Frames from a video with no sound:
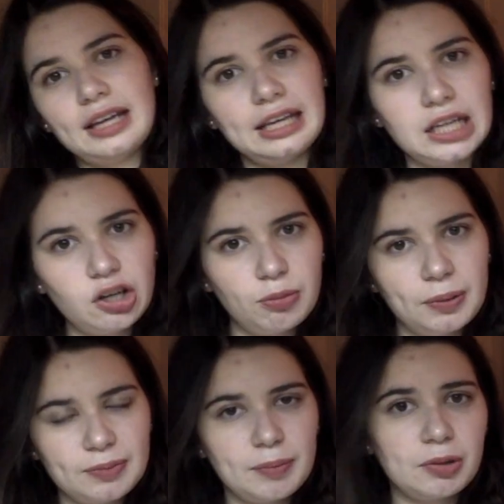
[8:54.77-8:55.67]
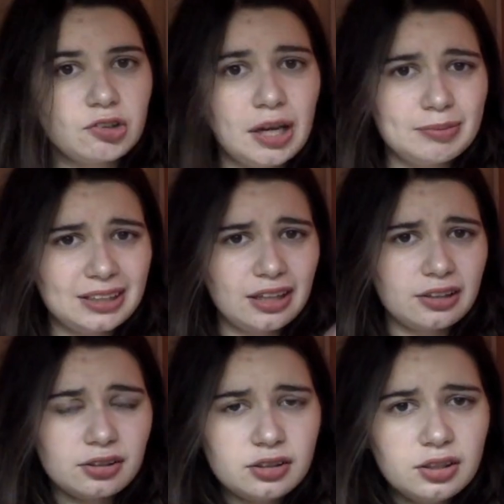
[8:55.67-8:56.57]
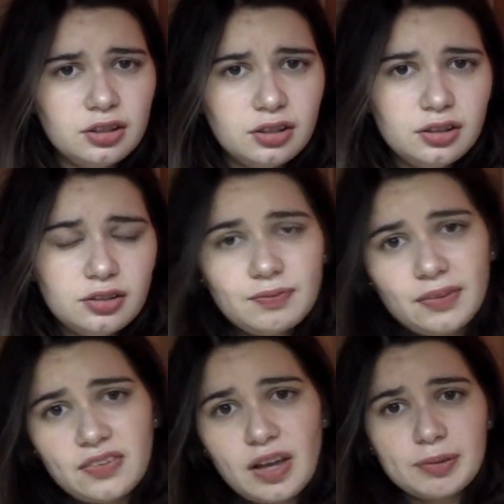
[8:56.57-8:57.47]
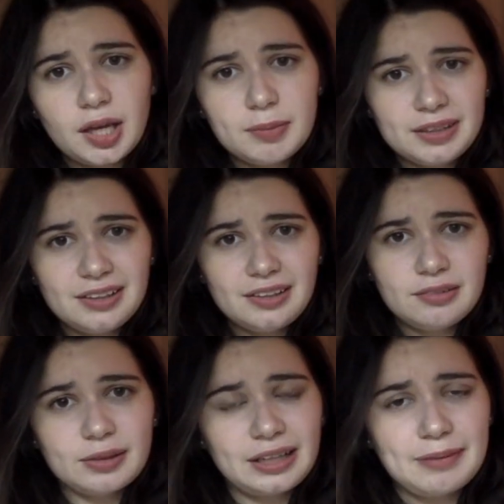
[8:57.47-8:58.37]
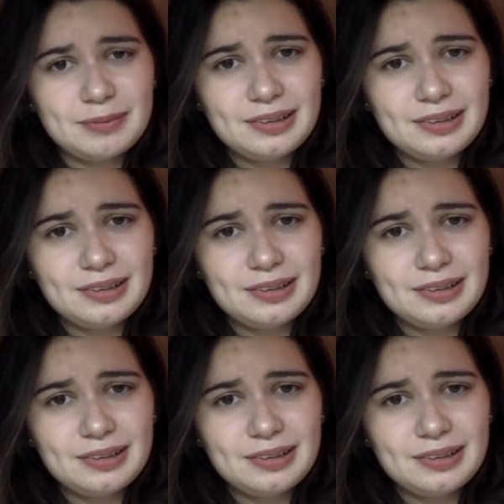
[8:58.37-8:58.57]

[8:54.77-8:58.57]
and I hope we spend more time together this upcoming year when I'm